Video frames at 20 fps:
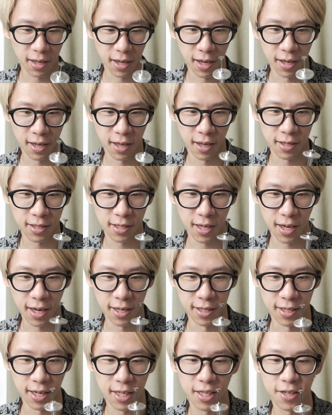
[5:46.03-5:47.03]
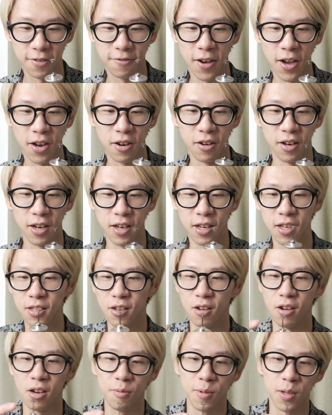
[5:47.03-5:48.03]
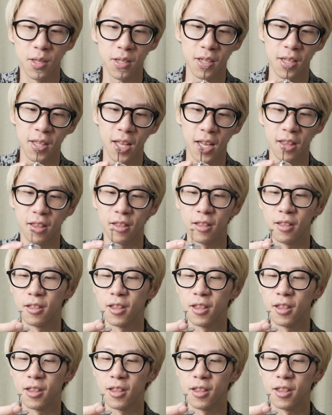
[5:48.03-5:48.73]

I guess, identifier is obviously that